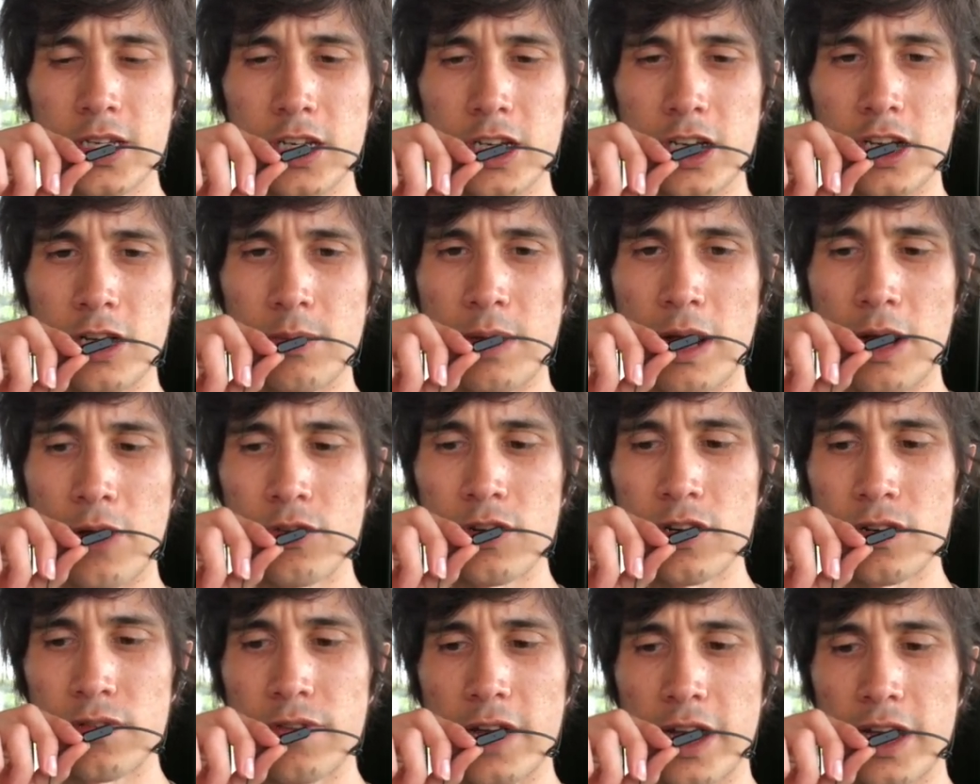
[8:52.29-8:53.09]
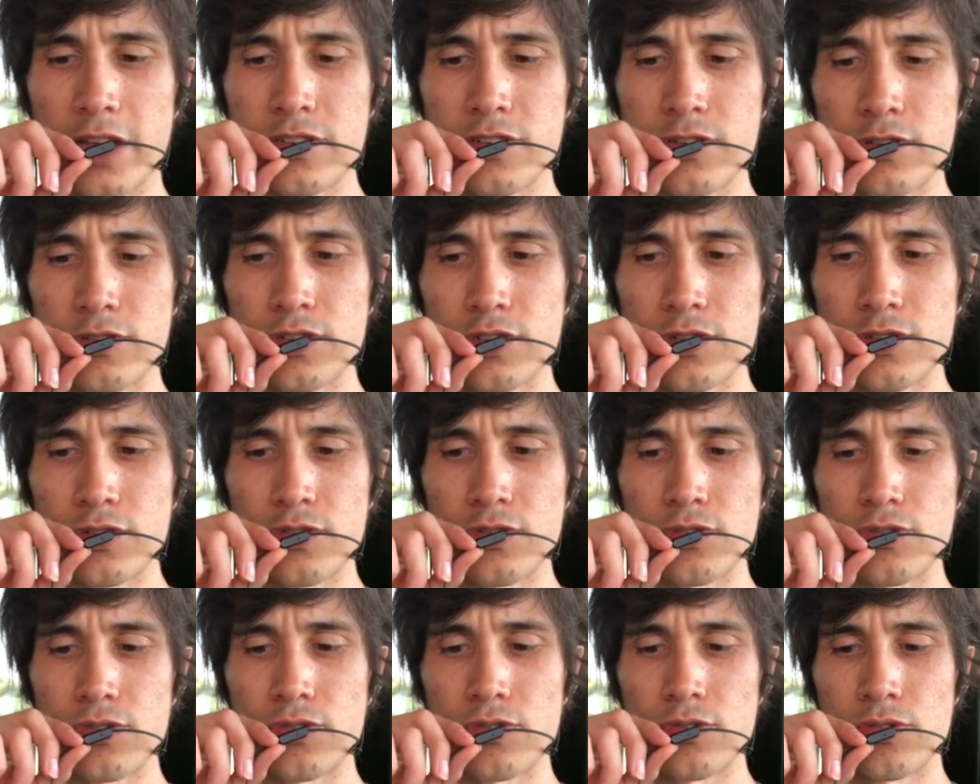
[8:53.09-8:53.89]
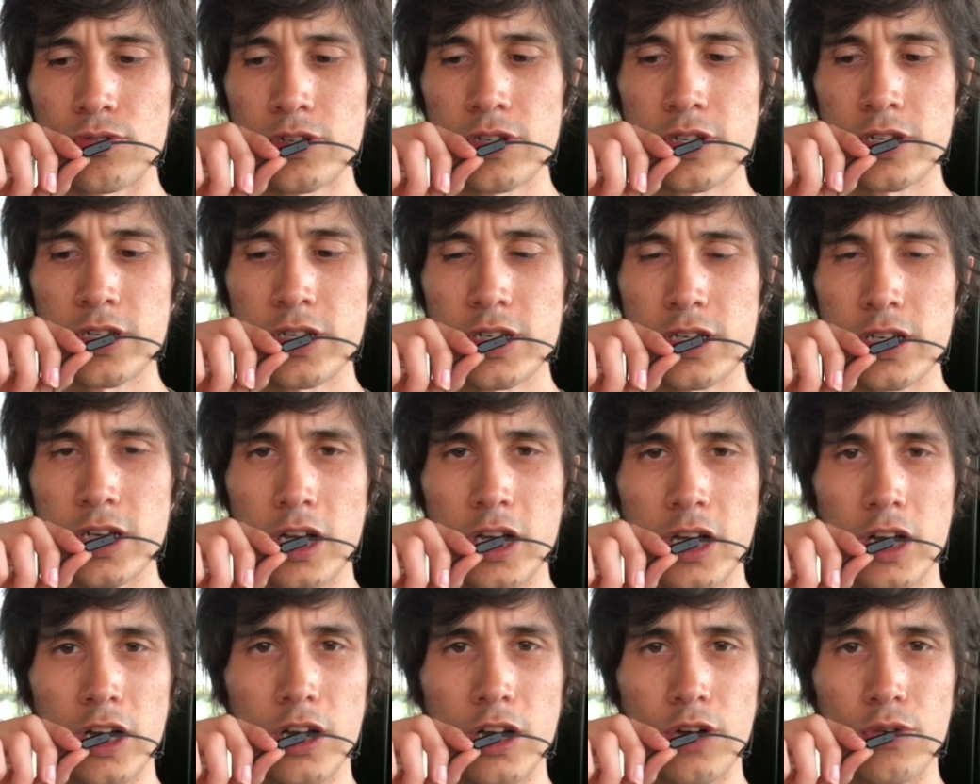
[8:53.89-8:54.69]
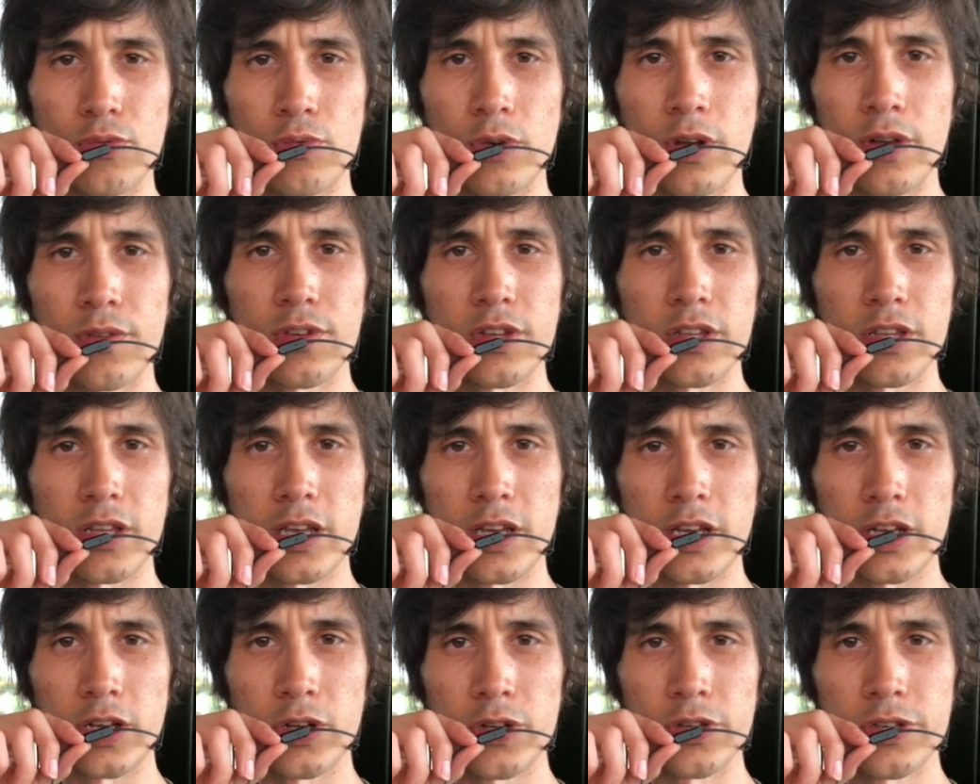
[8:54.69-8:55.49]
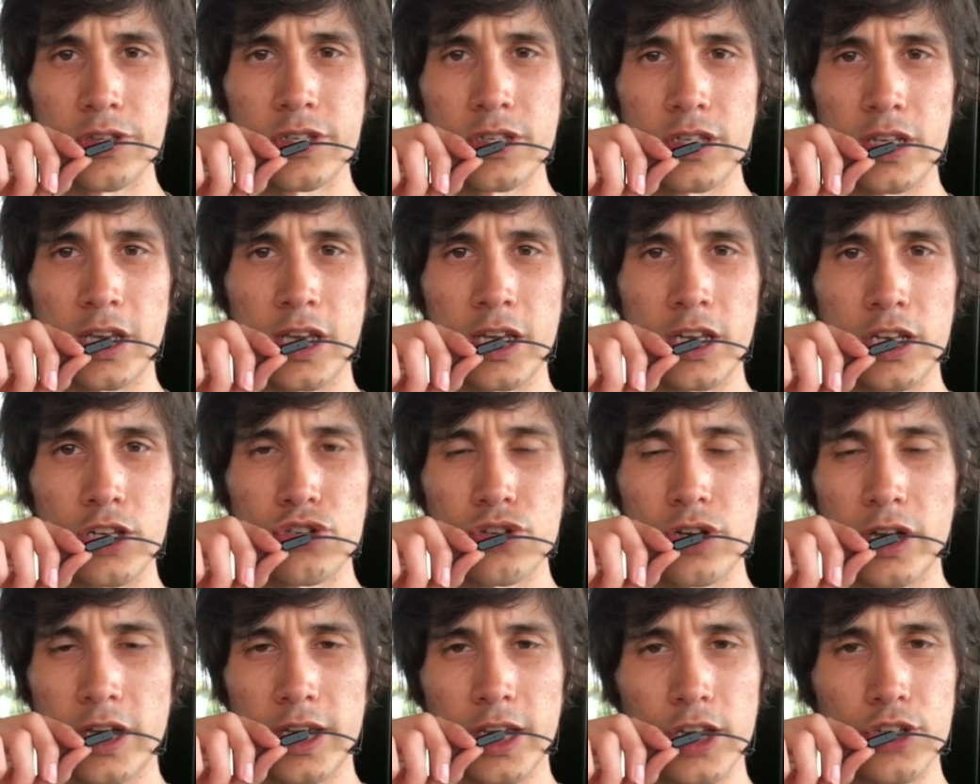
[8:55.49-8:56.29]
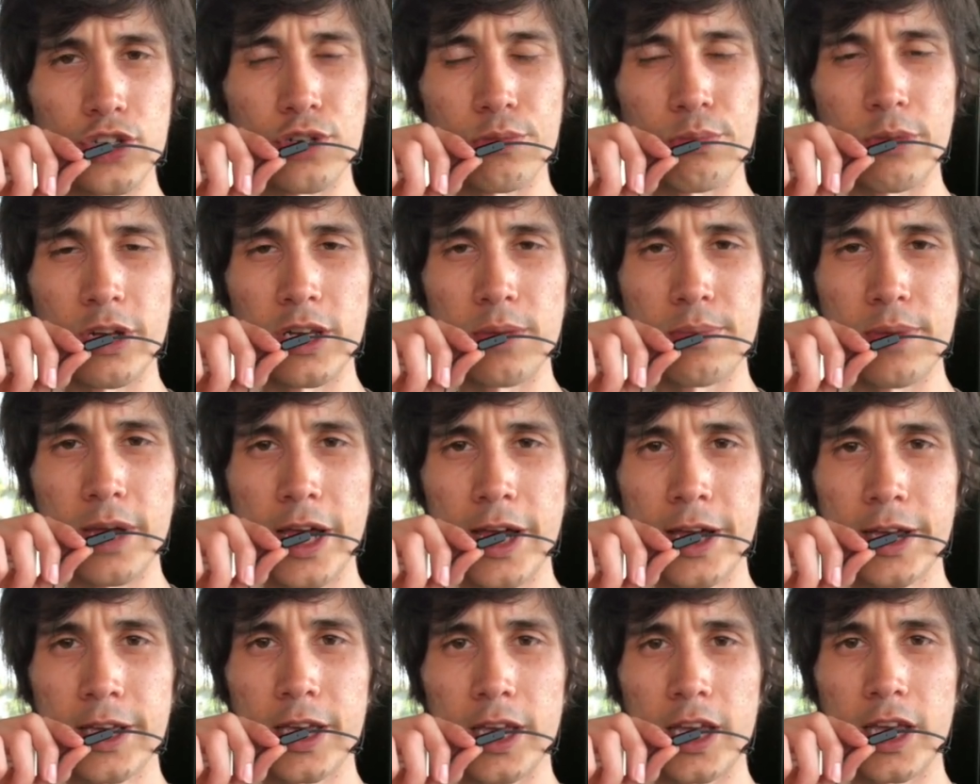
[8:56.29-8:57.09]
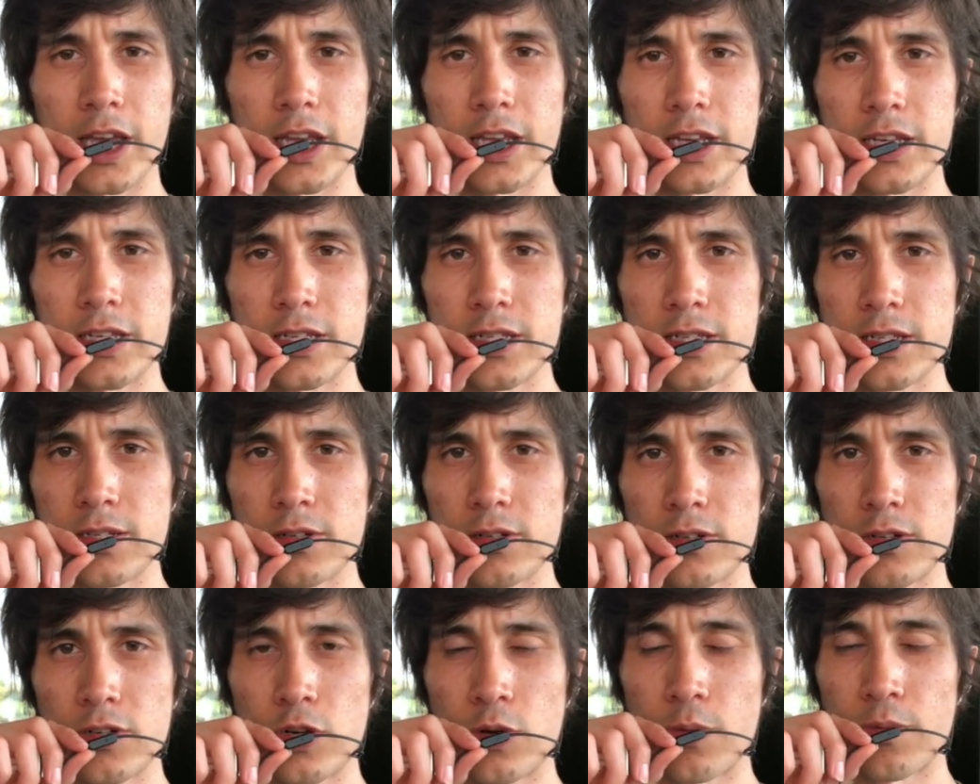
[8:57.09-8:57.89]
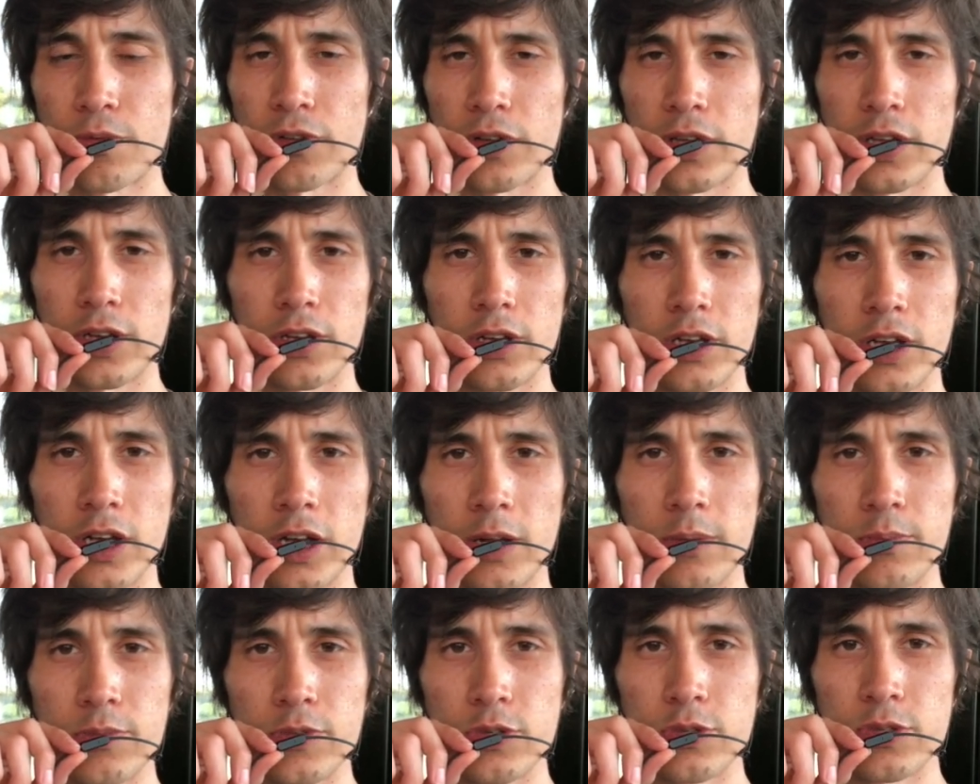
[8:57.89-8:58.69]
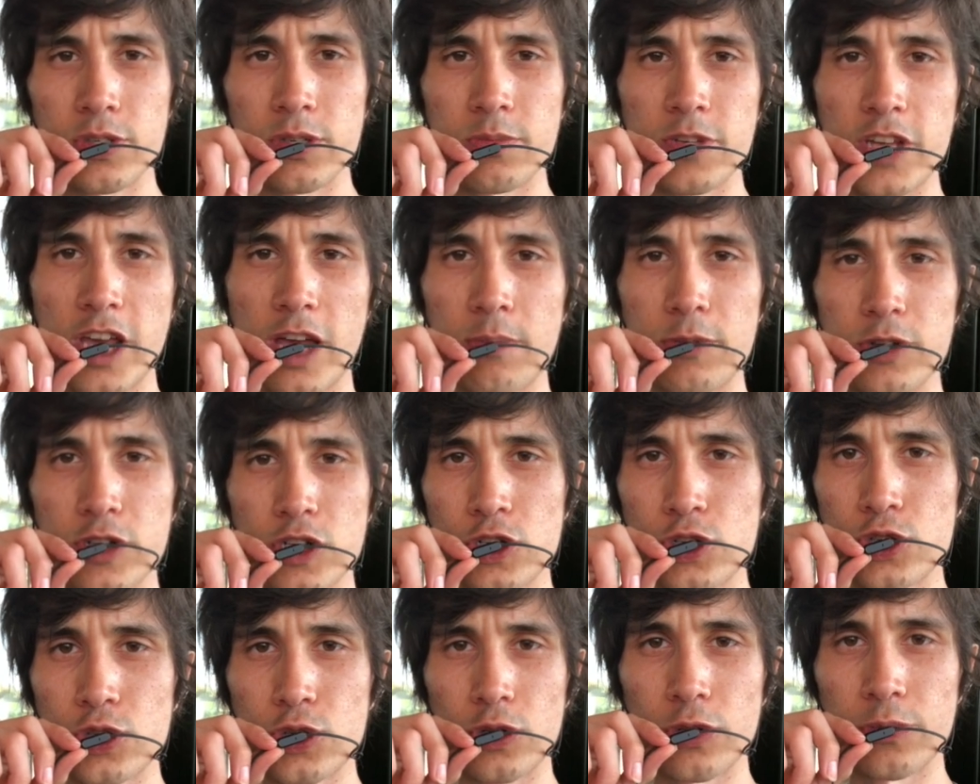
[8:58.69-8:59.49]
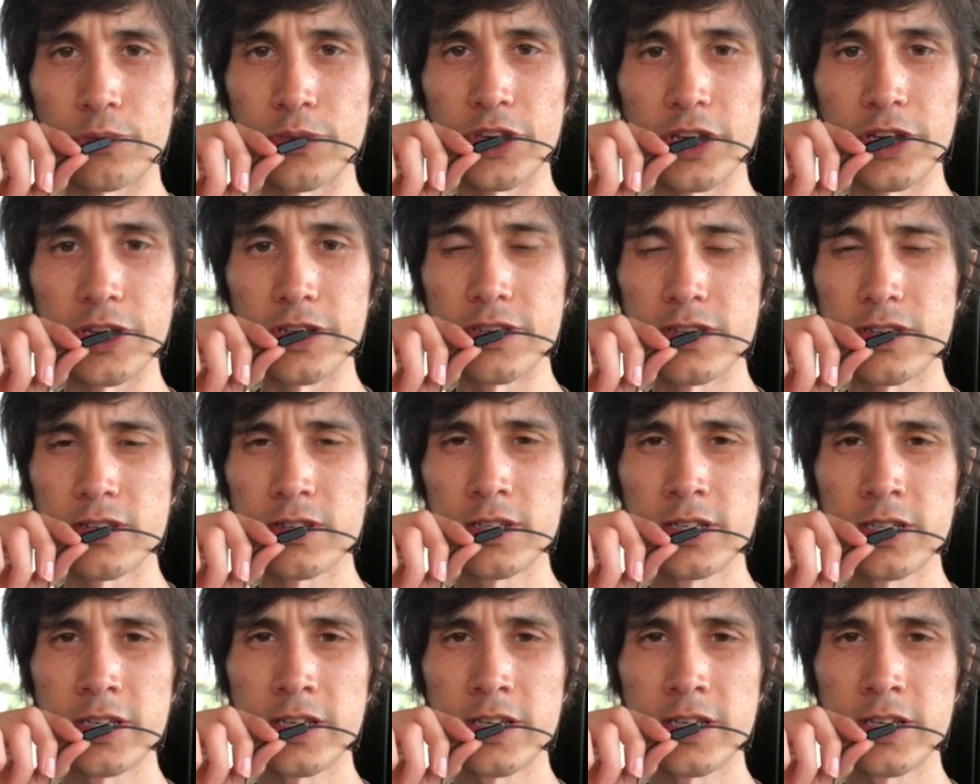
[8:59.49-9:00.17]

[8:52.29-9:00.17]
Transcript: I would advise you to run to the hills and try and get your money back, and hopefully do some damage control, because